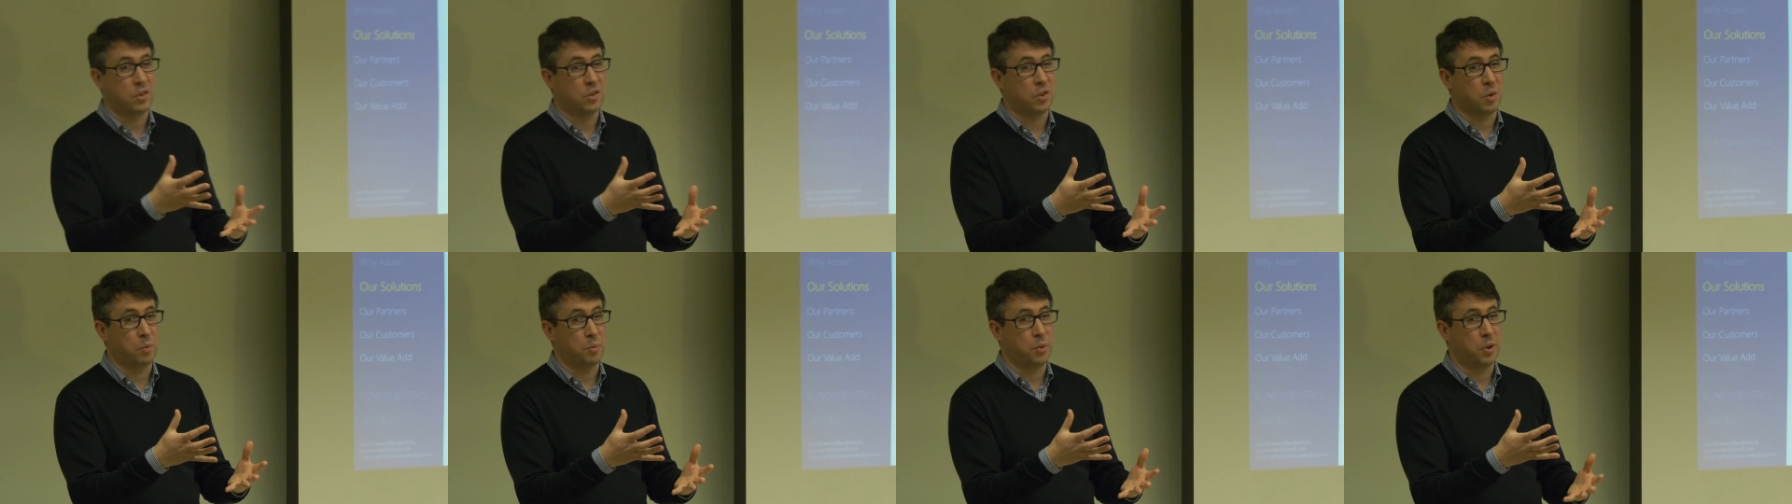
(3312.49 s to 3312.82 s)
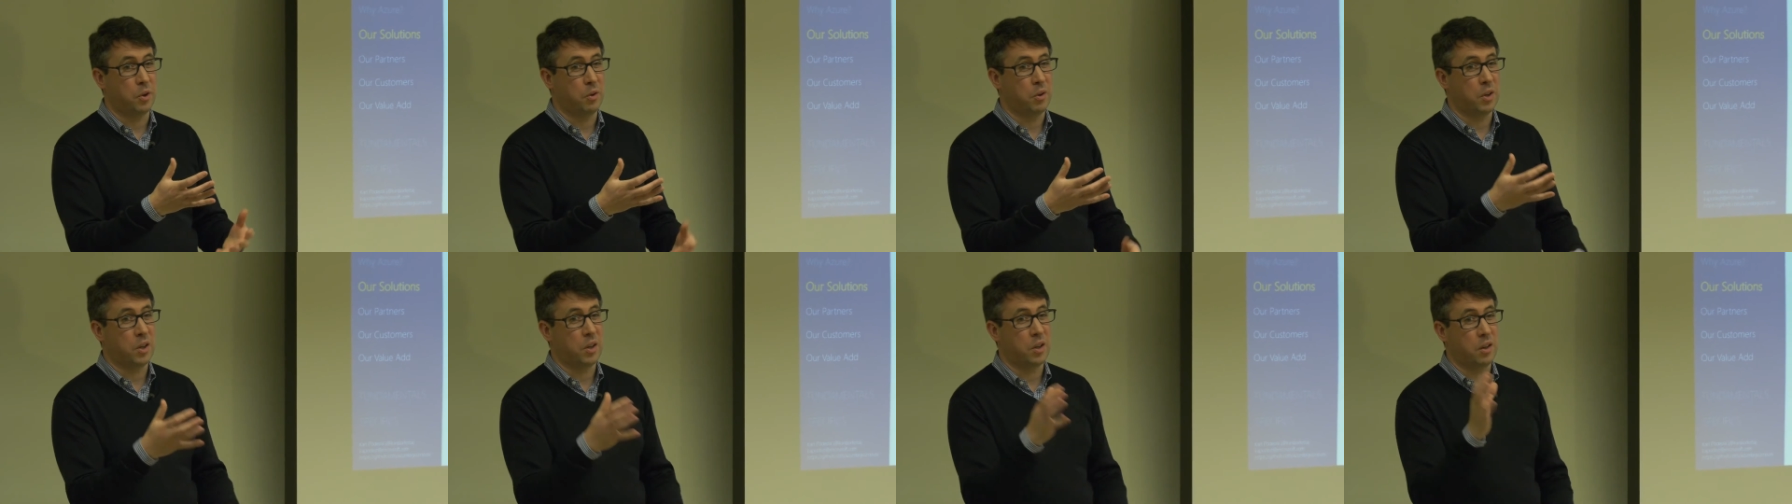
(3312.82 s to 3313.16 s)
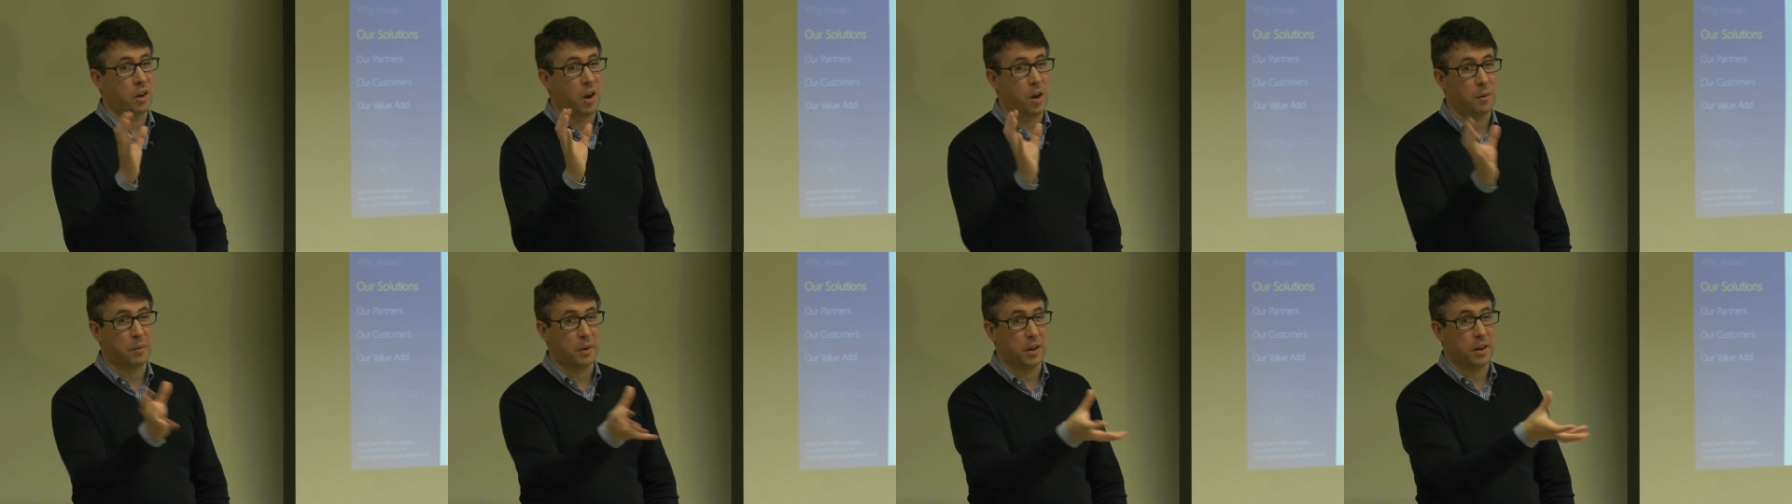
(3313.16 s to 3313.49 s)
I try to
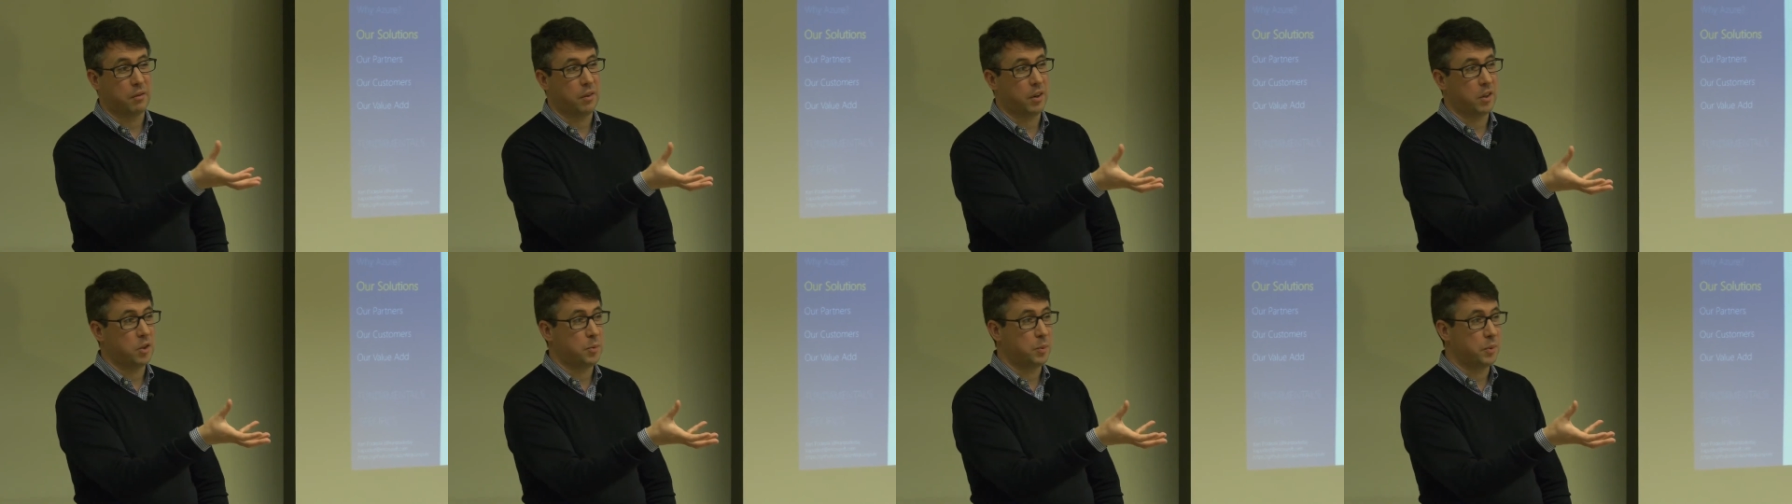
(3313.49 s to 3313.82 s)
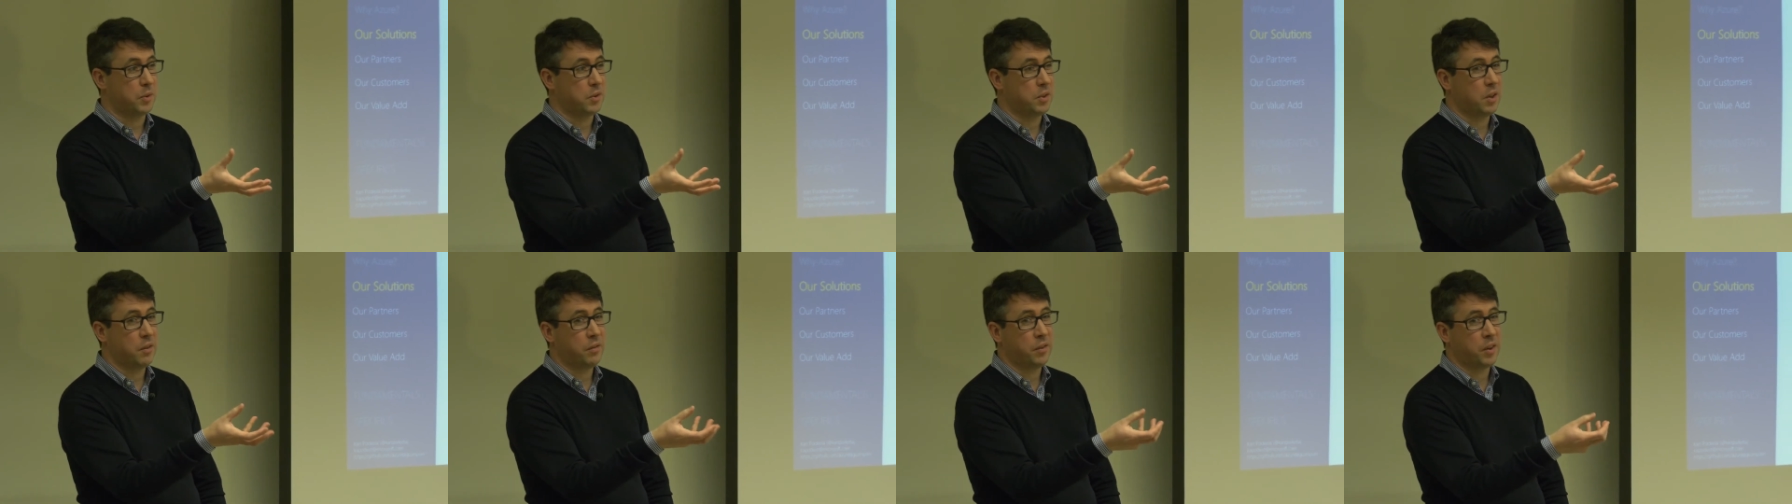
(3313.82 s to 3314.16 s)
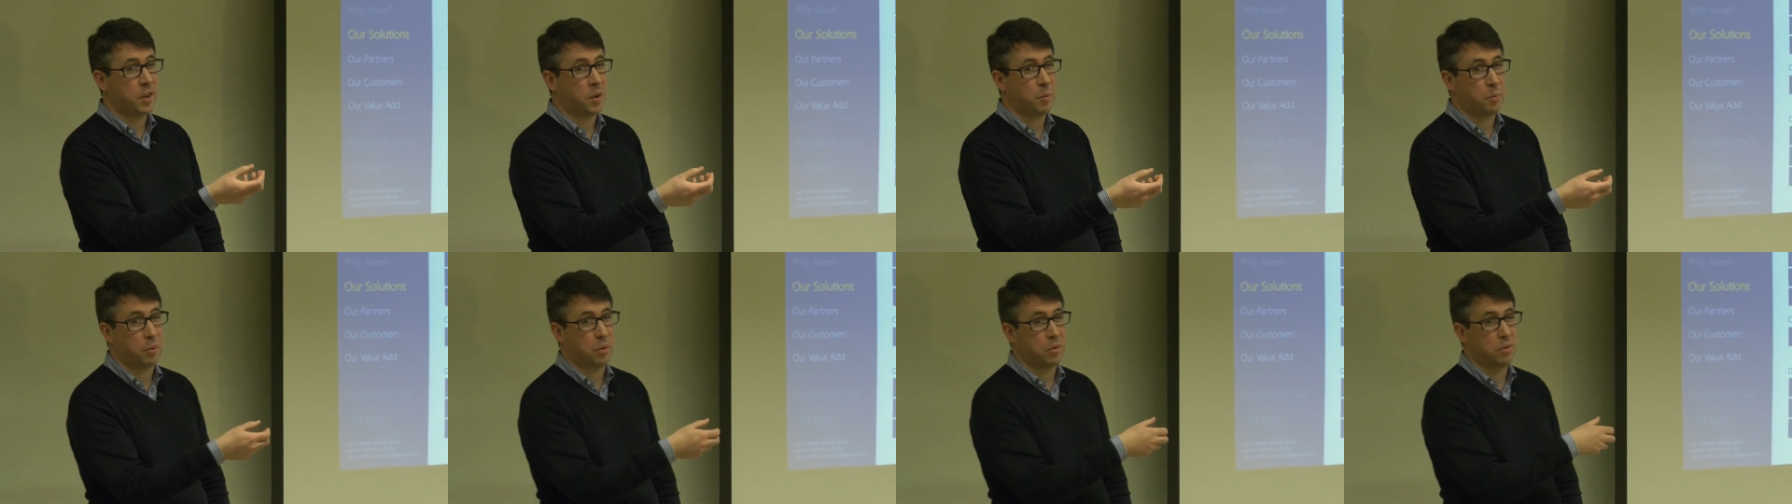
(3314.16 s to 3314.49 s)
run around for a few
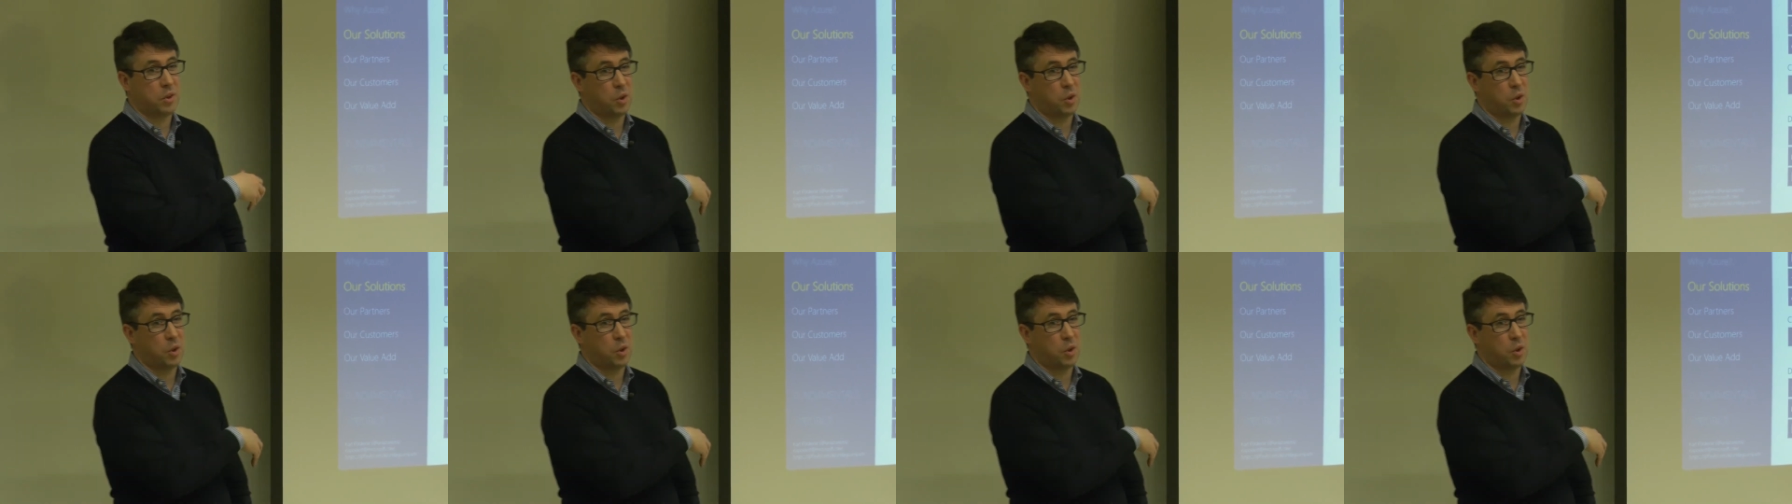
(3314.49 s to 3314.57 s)
minutes,